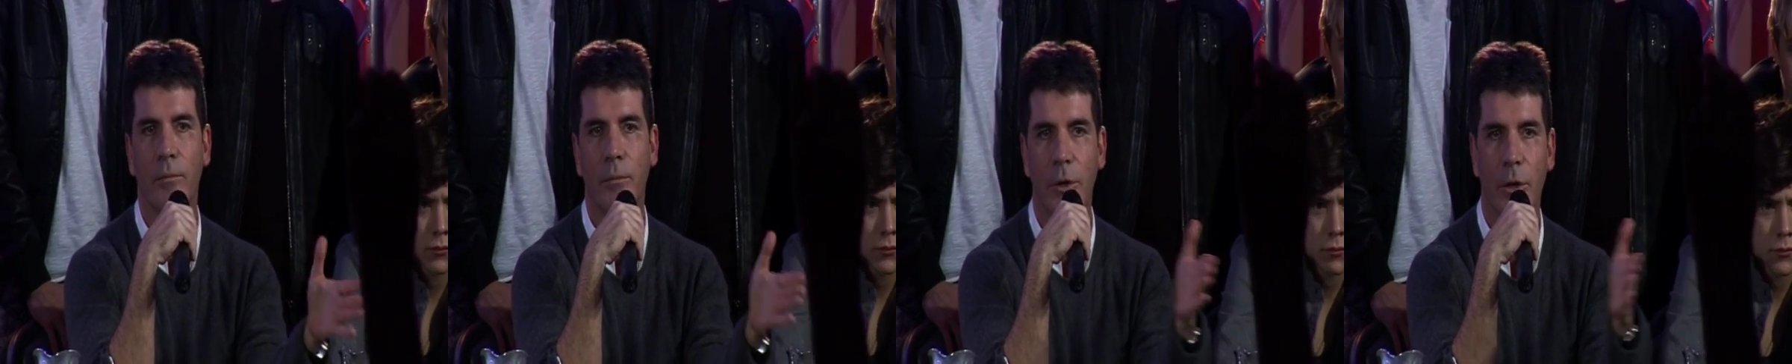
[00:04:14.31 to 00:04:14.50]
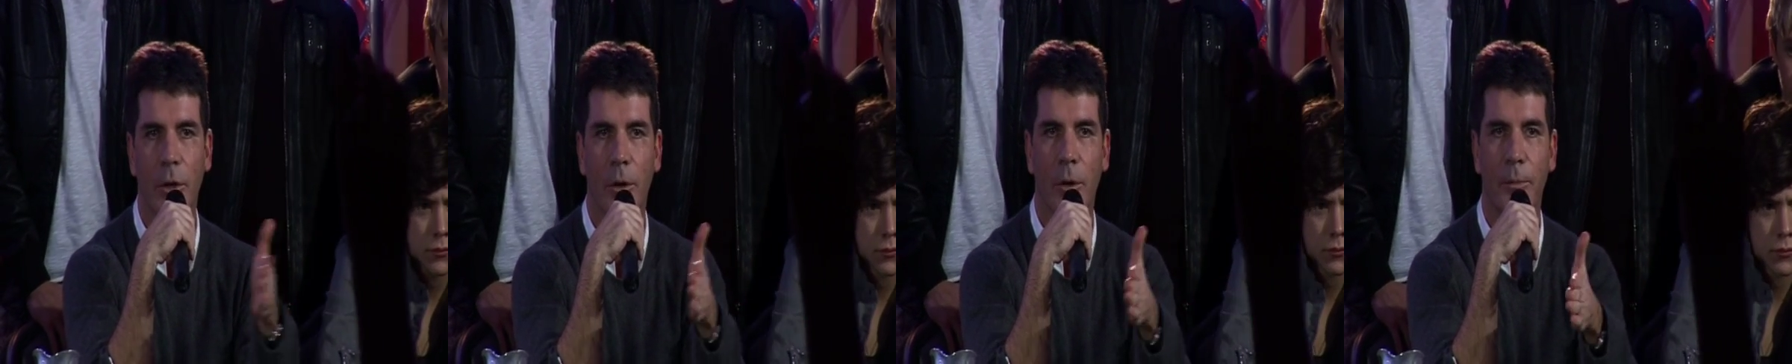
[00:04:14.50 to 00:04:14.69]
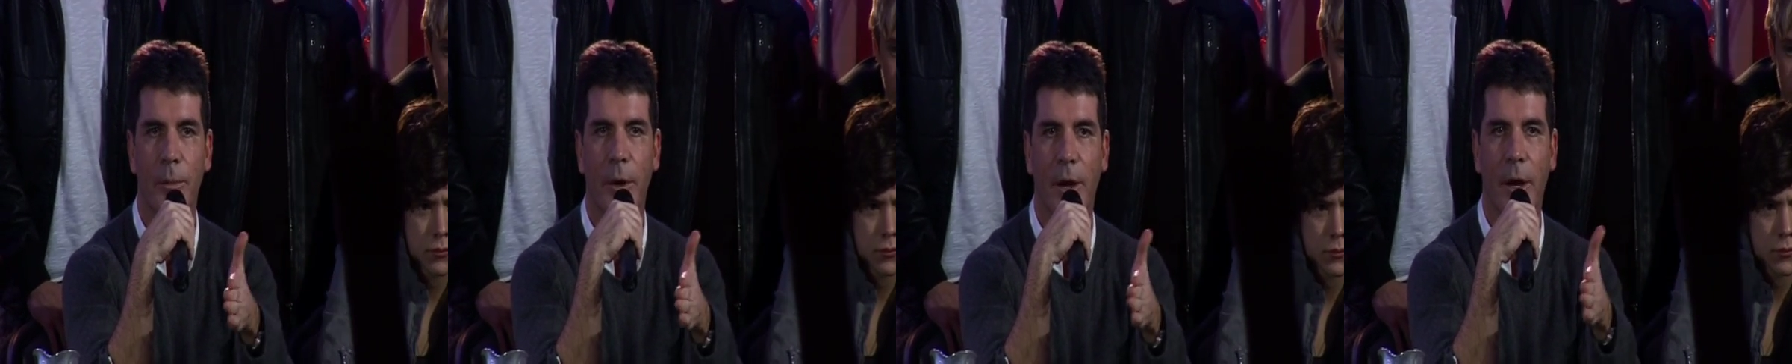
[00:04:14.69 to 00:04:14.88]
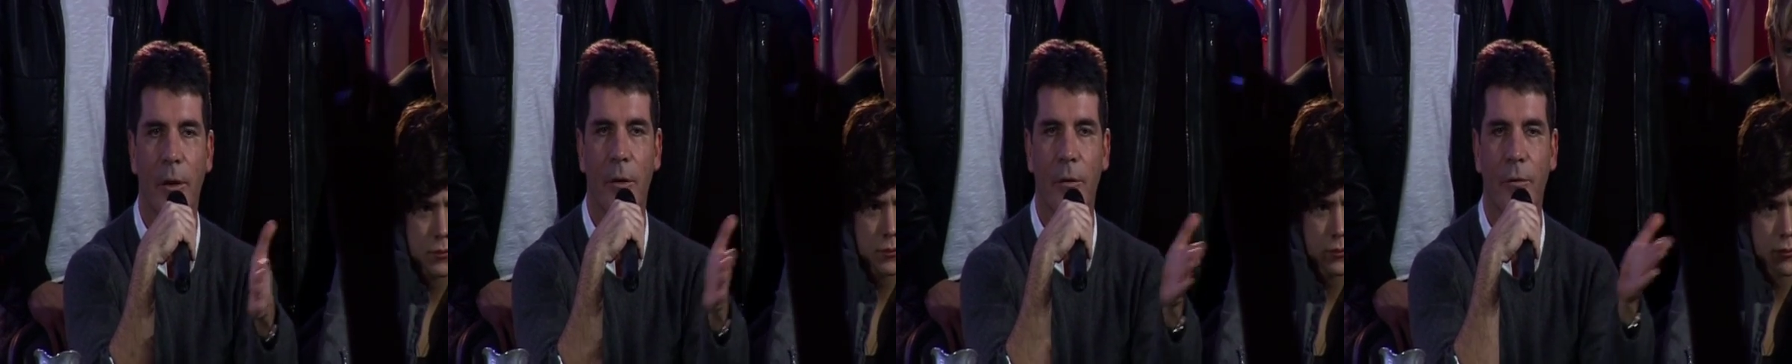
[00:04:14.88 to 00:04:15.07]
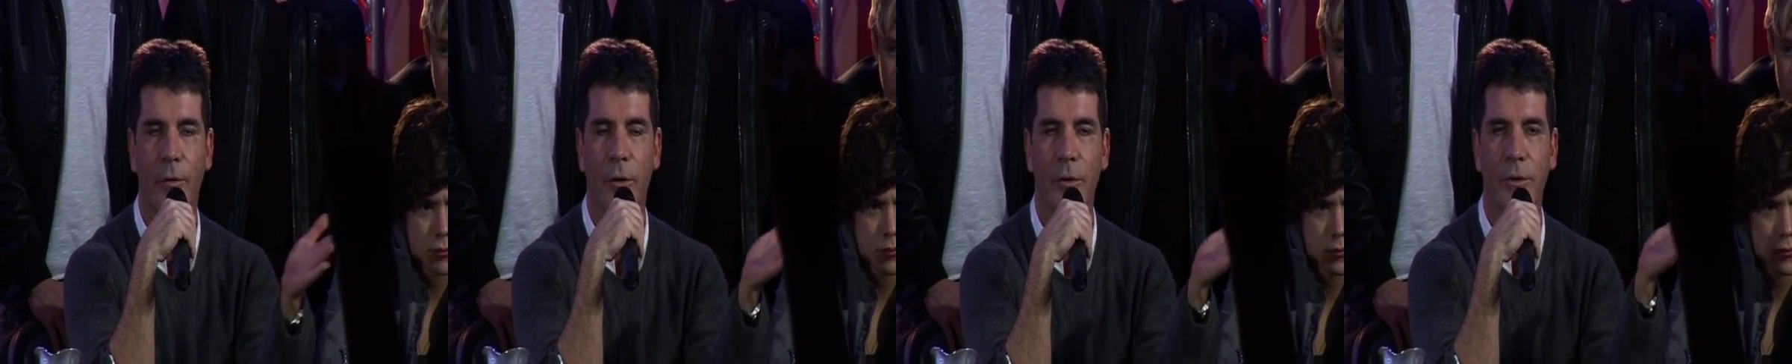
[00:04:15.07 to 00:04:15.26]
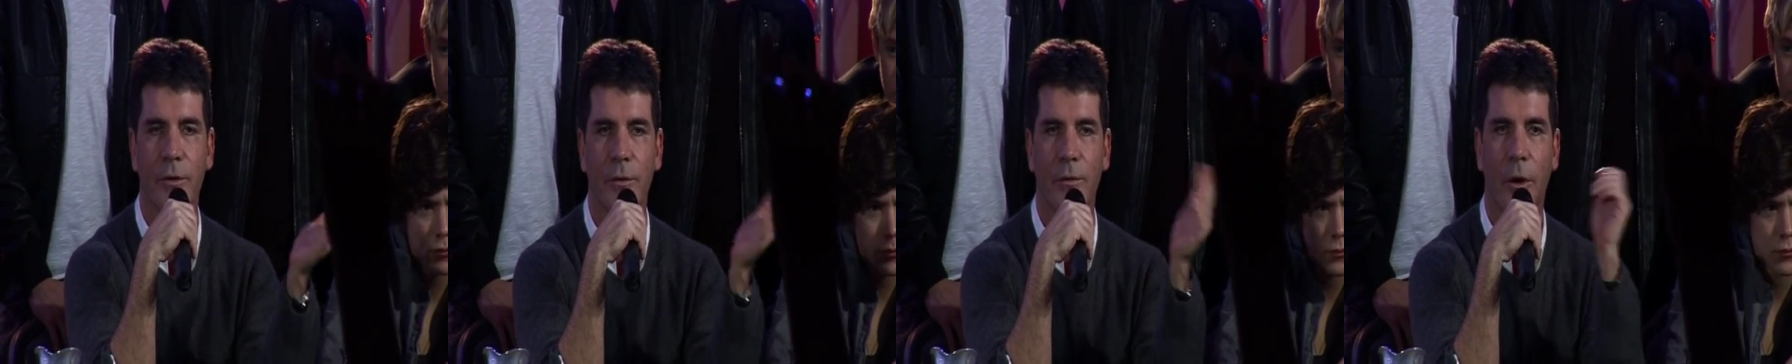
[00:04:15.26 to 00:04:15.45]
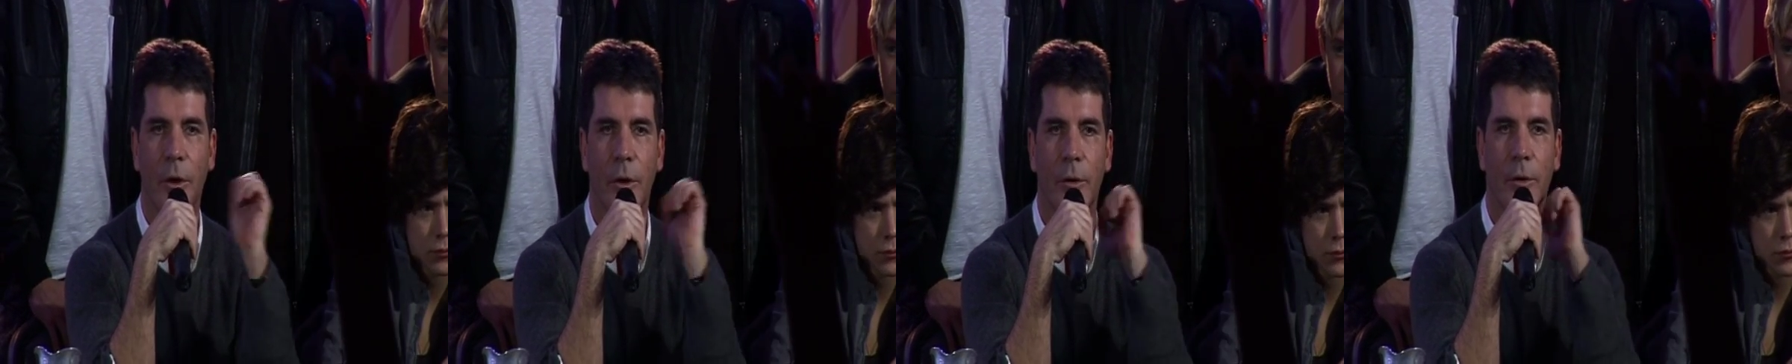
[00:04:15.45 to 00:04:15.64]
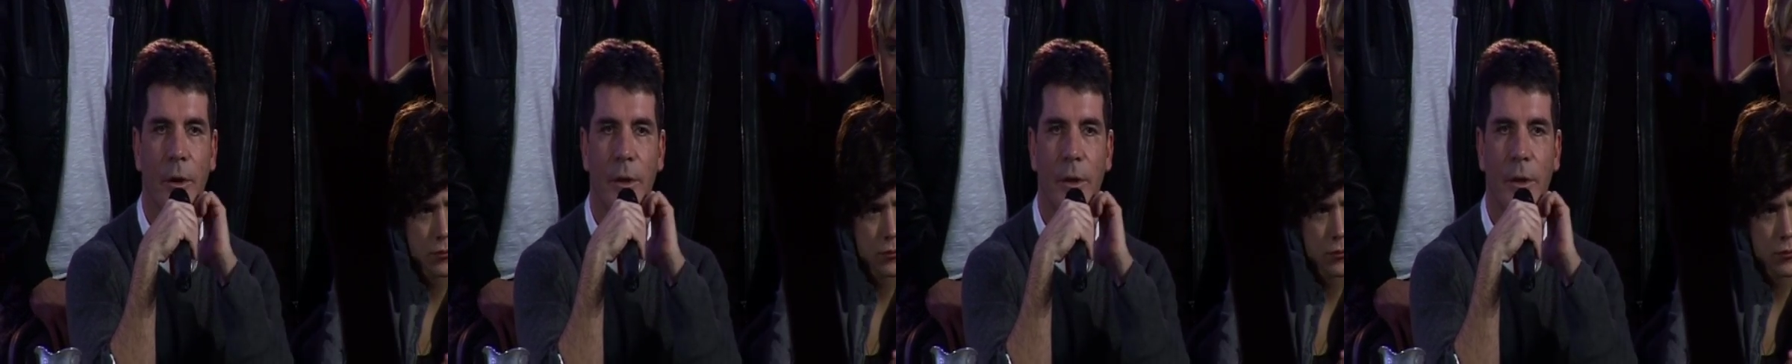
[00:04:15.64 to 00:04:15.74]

you've got to pick up the phone to vote.